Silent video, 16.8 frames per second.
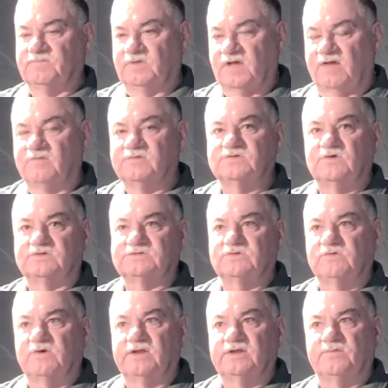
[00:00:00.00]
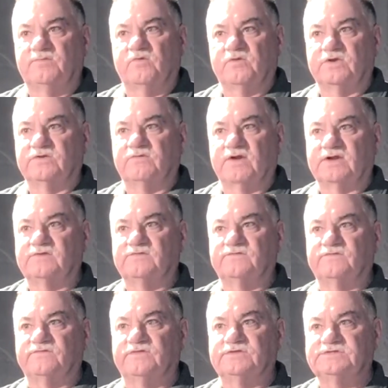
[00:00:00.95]
I was also on the board of directors
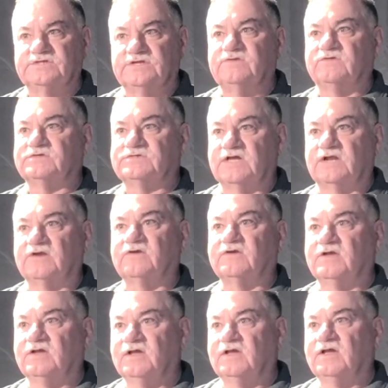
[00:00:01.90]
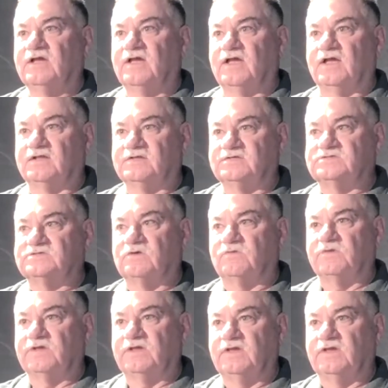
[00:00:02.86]
of the Senior Center, and so